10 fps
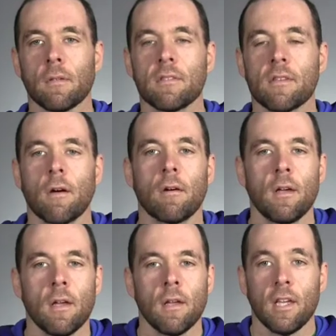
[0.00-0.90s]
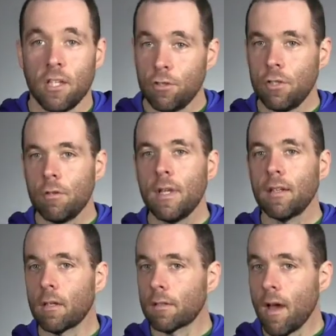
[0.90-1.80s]
So, you do
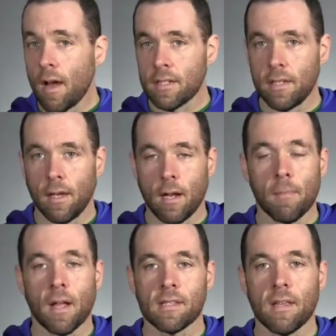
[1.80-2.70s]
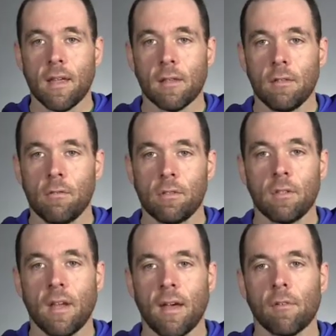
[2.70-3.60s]
need good content. I'm not saying you
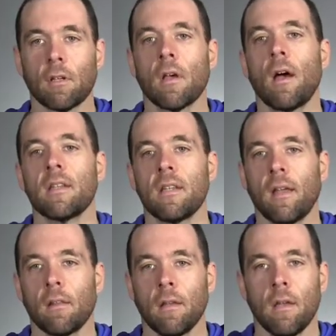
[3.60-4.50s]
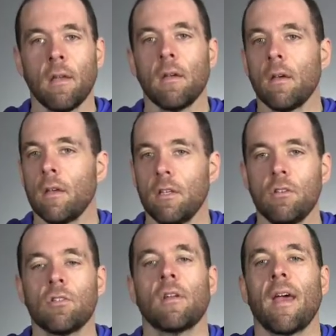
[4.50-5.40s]
shouldn't have good content. You
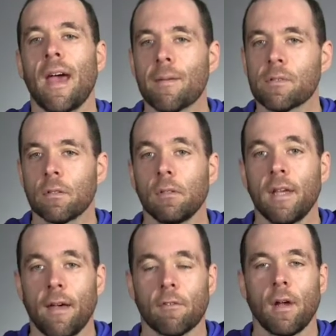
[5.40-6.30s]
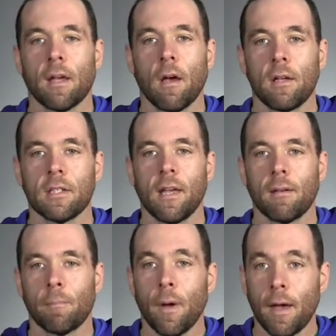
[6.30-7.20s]
should absolutely have great content.
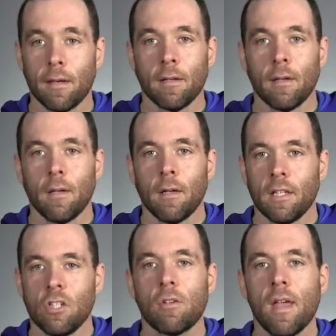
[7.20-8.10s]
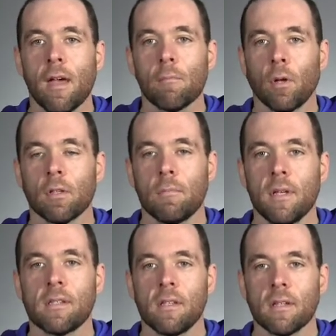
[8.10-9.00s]
But you can't build a
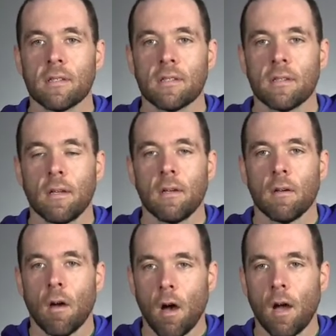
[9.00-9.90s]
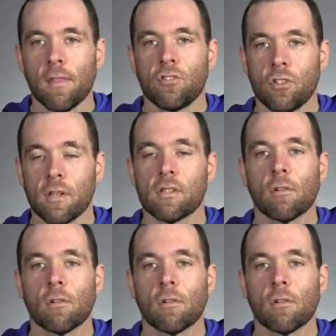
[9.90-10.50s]
business on just